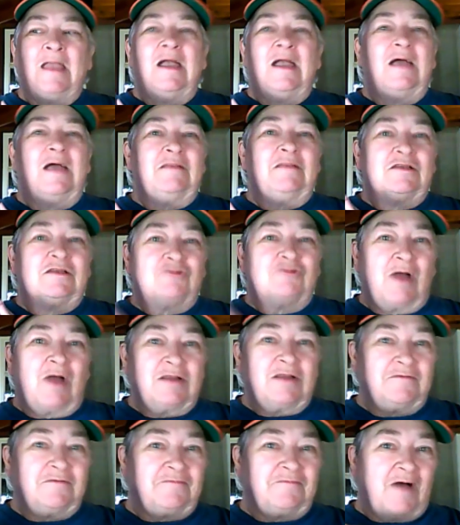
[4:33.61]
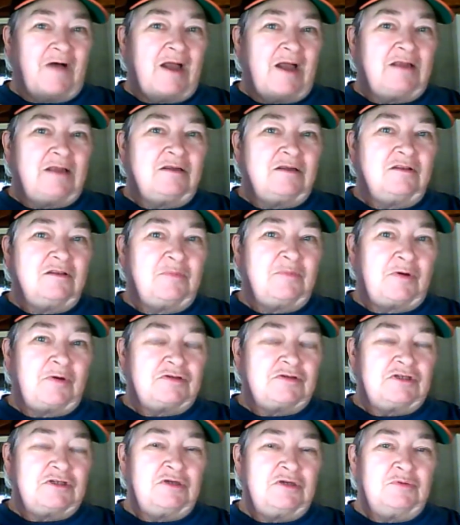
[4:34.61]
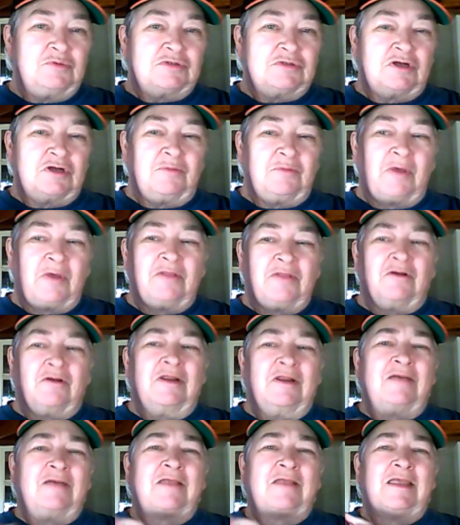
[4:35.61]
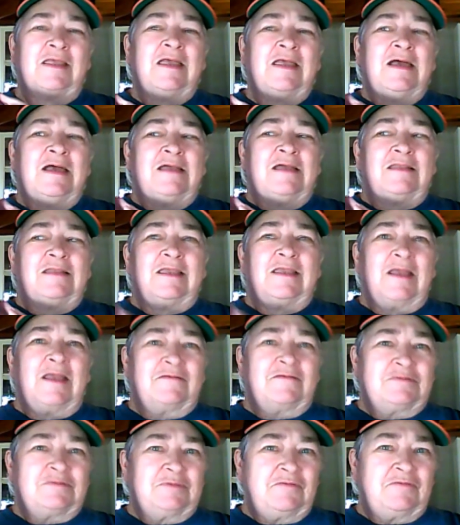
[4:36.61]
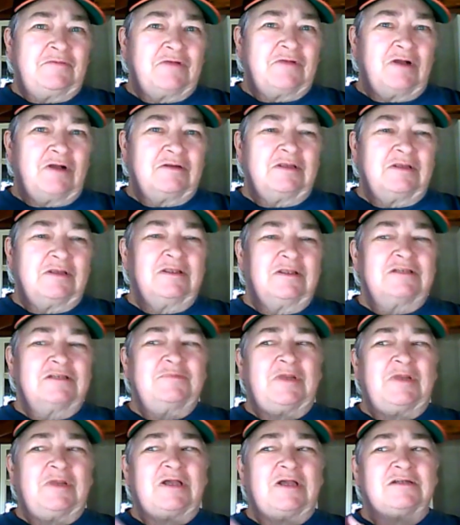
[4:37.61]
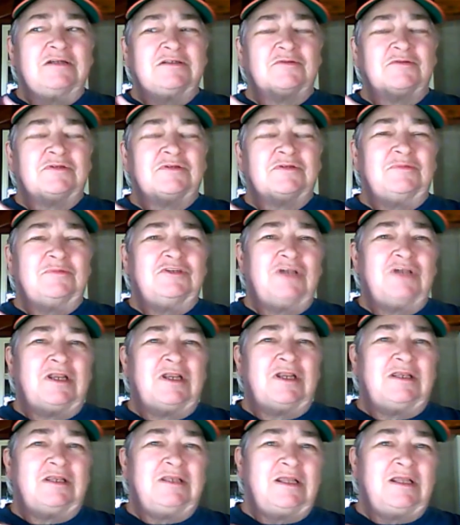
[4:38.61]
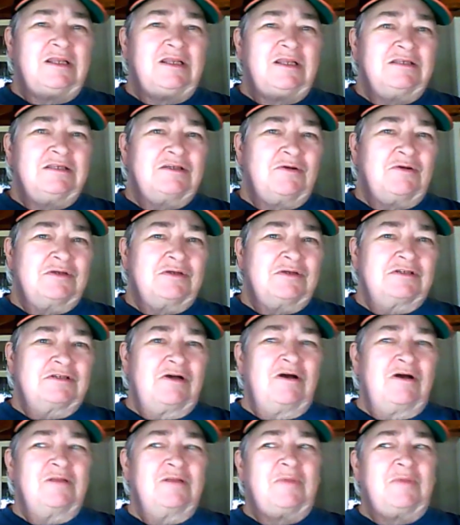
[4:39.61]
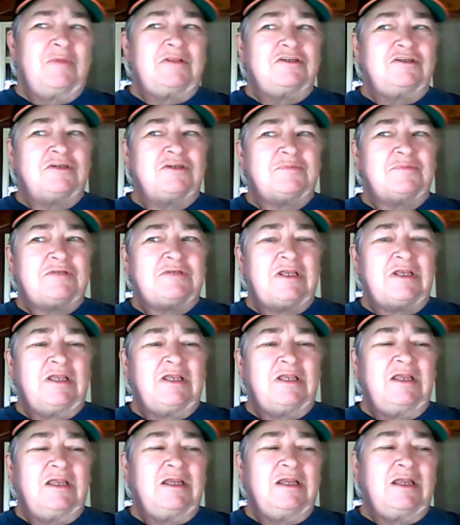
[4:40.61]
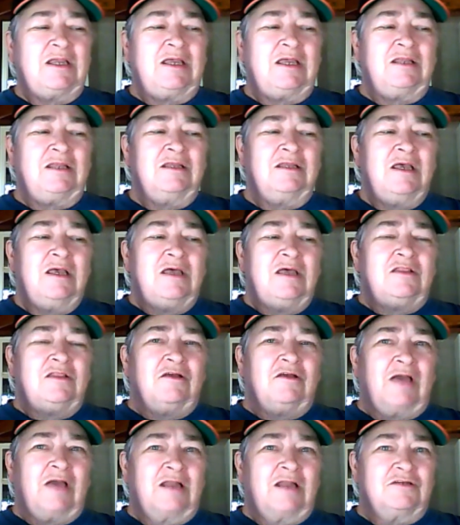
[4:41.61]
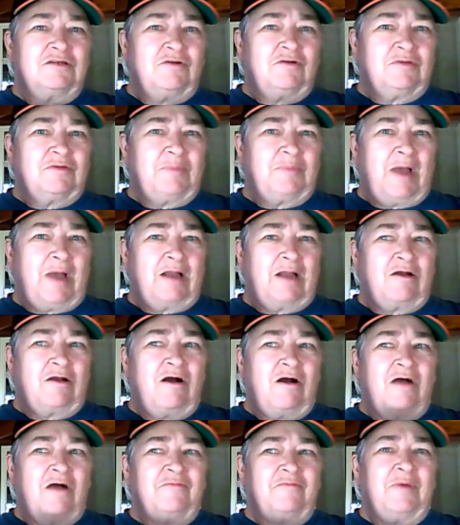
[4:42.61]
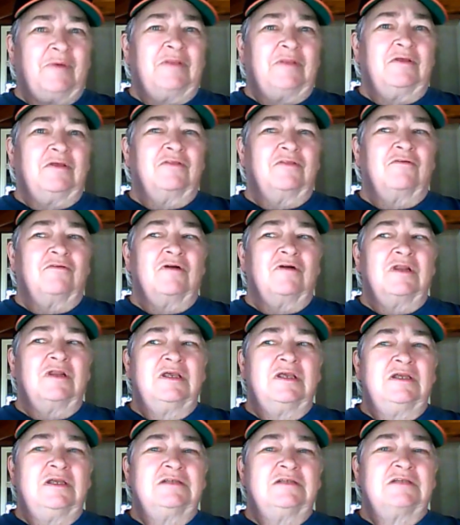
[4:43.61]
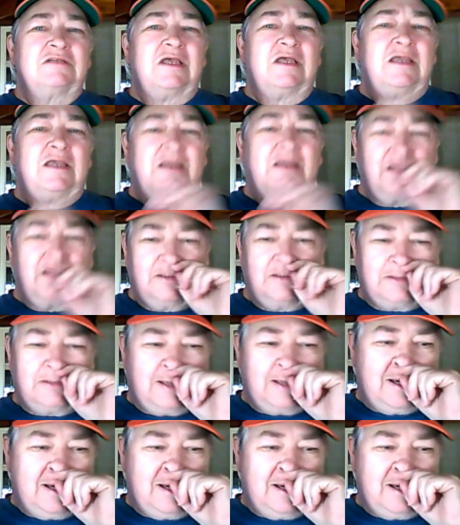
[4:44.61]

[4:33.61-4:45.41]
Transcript: and they try to find the person who was her mother. Now they have some difficulty in this because there was some shady dealings going on about the ship sinking, and they're kind of told to back off by the authorities, and